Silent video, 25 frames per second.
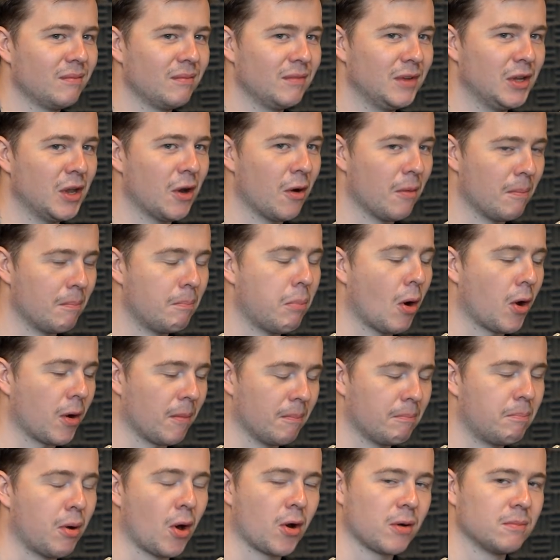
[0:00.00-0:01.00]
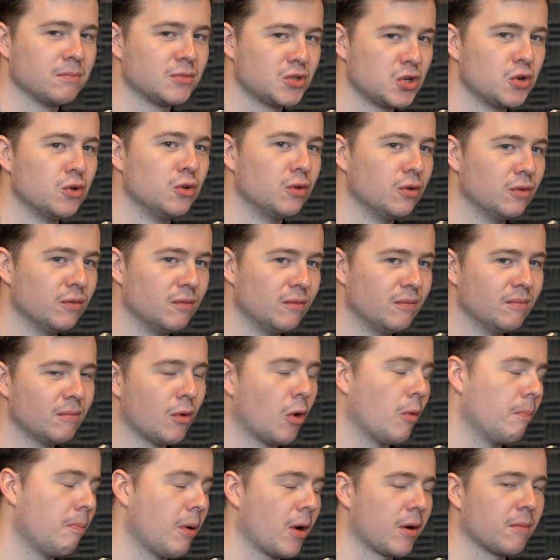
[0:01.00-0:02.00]
you know, bottom 2
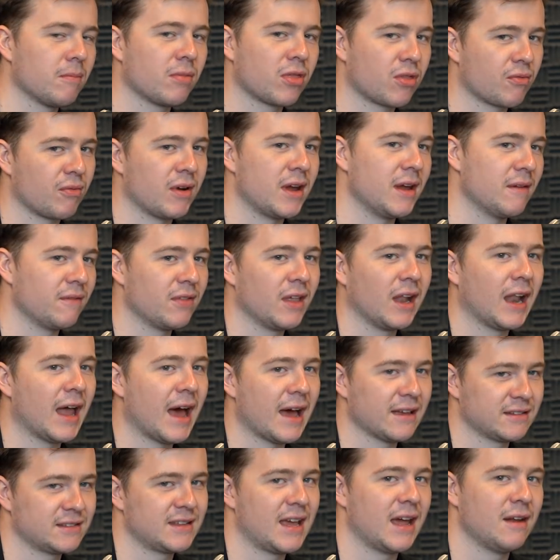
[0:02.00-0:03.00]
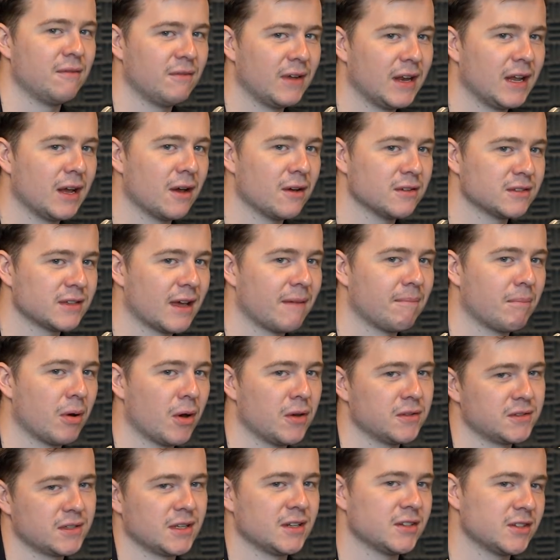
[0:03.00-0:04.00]
or bottom 3 of the last 10 videos I've
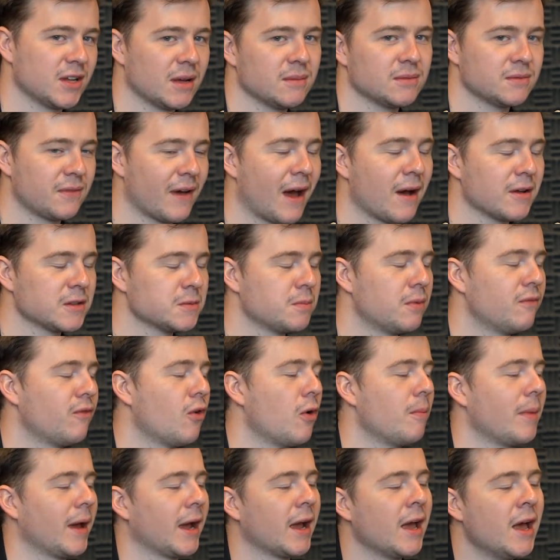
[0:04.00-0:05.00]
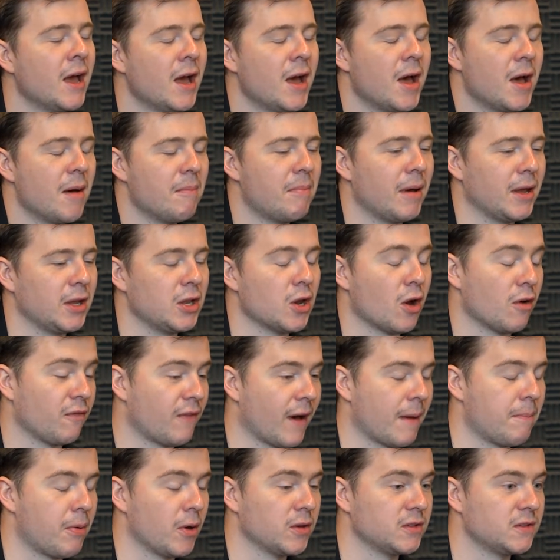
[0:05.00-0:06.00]
posted in terms of how it's performing. But, you know, if
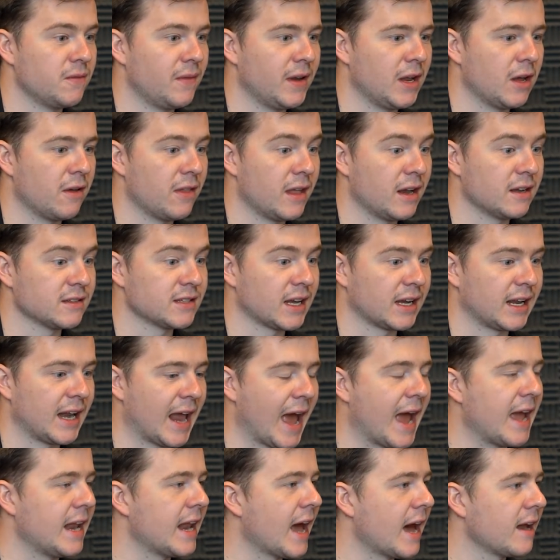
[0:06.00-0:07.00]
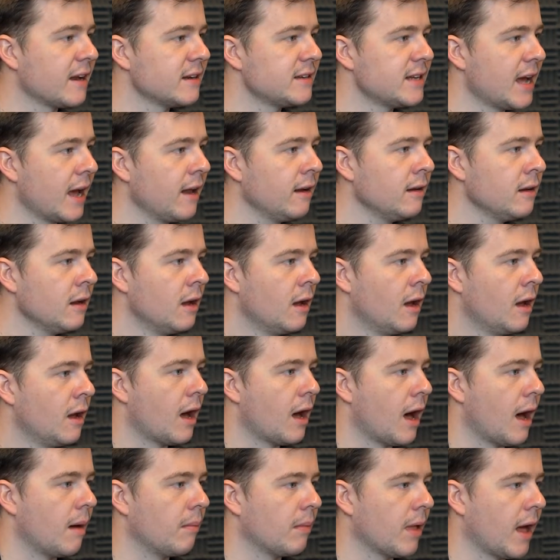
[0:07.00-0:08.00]
I post a video, then it's like an 8 out of 10.
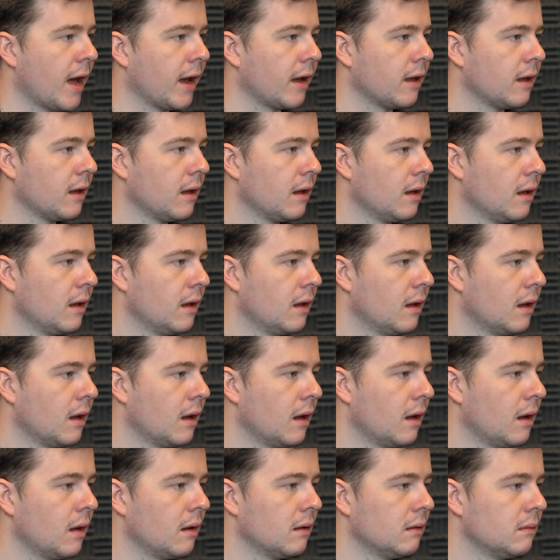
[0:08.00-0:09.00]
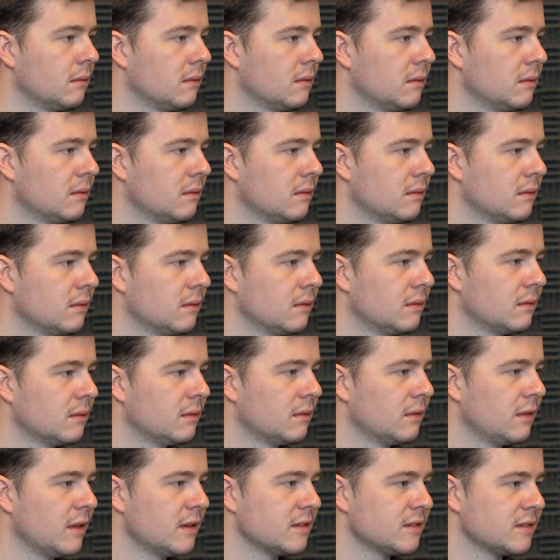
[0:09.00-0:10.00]
I'm like, oh,
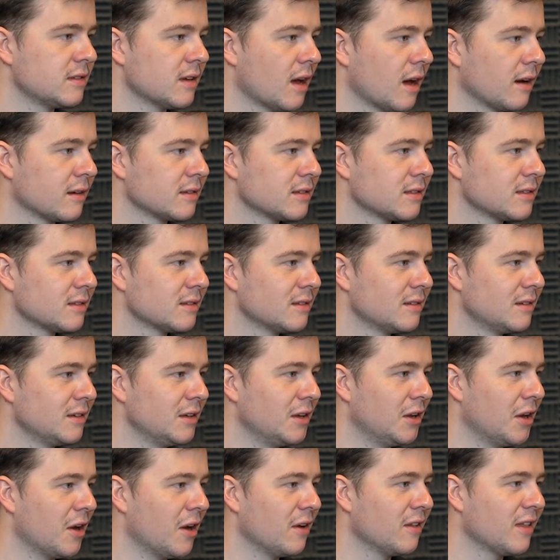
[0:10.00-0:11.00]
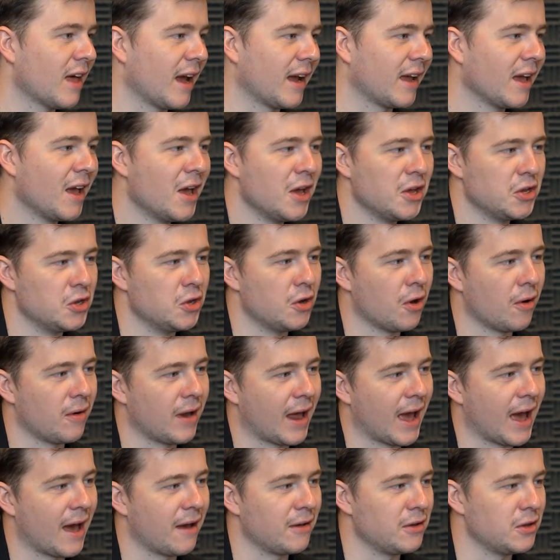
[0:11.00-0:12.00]
this sucks. You know, like you don't
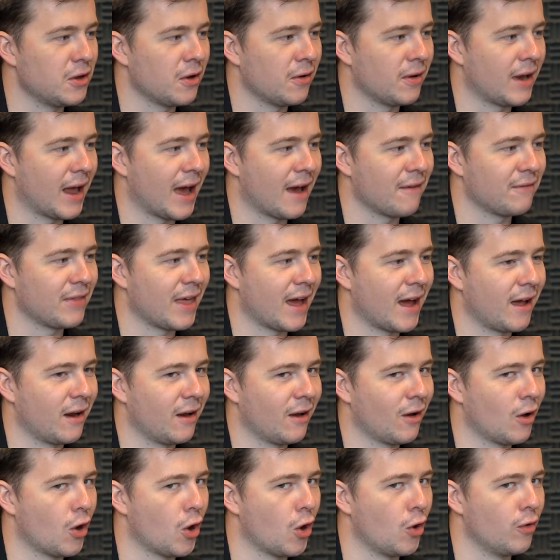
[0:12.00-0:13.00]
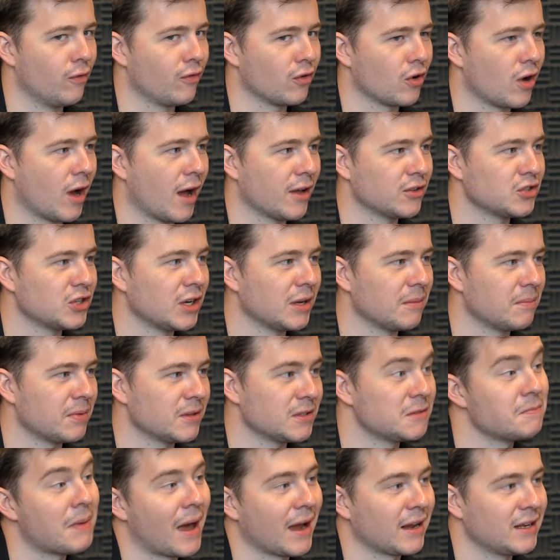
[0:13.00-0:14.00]
have that overarching
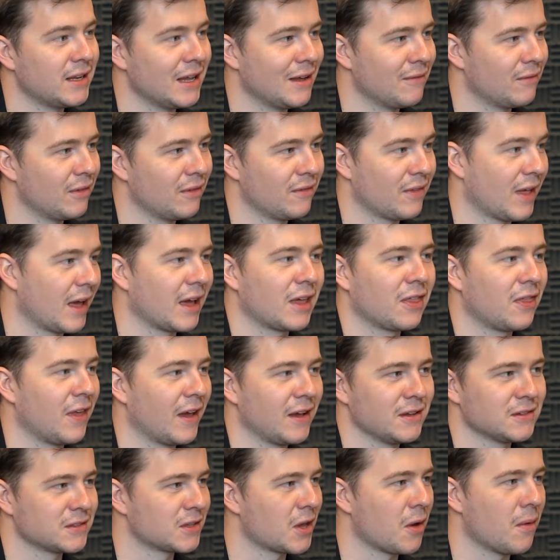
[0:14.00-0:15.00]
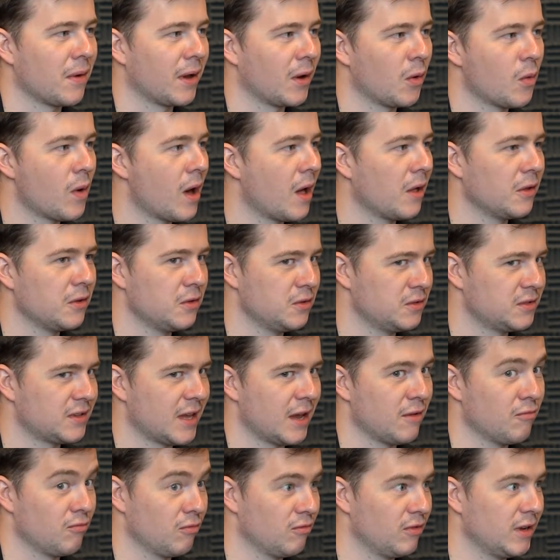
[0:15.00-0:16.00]
perspective of like things going well. You
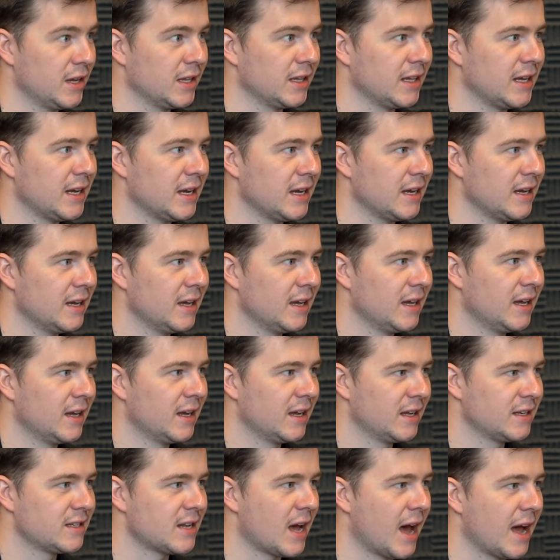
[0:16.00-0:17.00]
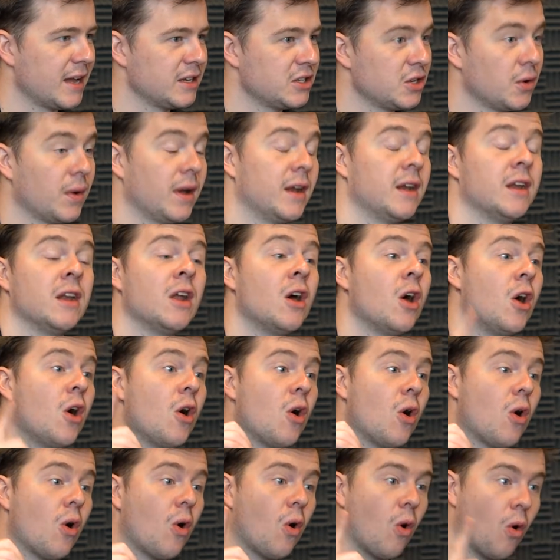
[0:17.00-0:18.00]
stay really tied to it. And
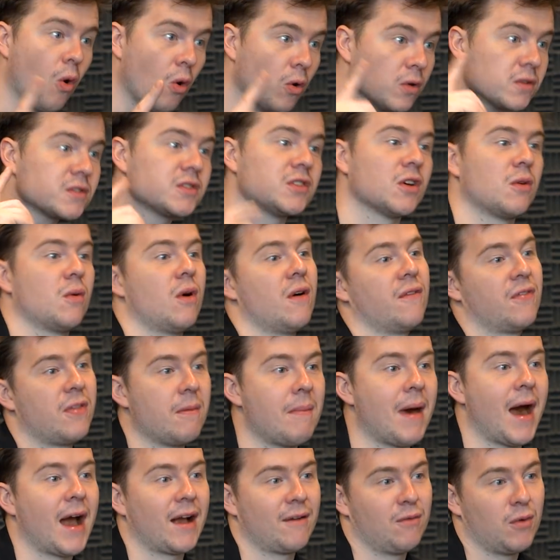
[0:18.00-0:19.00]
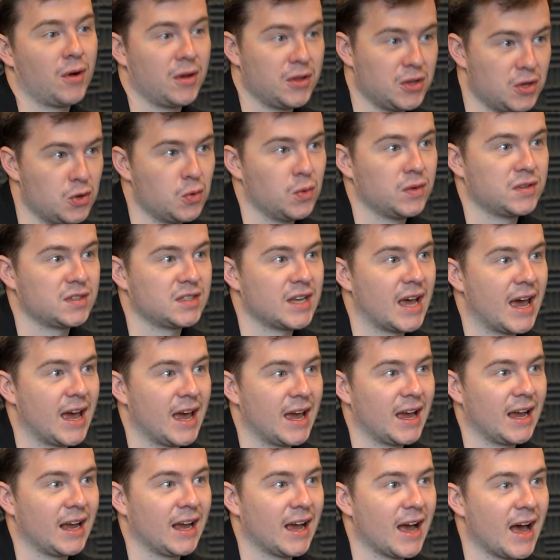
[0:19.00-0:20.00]
also off the back of what you were
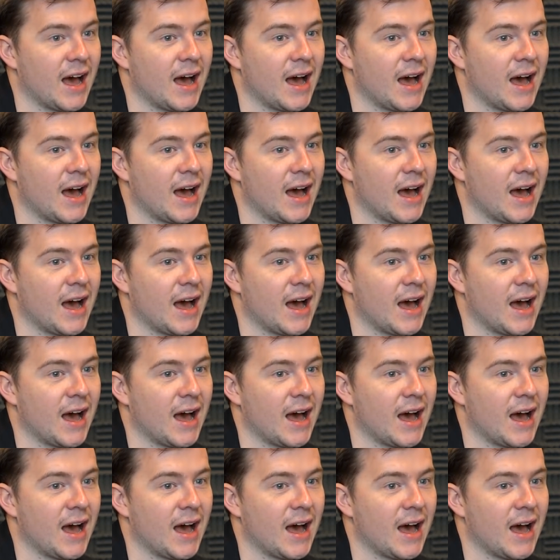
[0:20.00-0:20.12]
saying,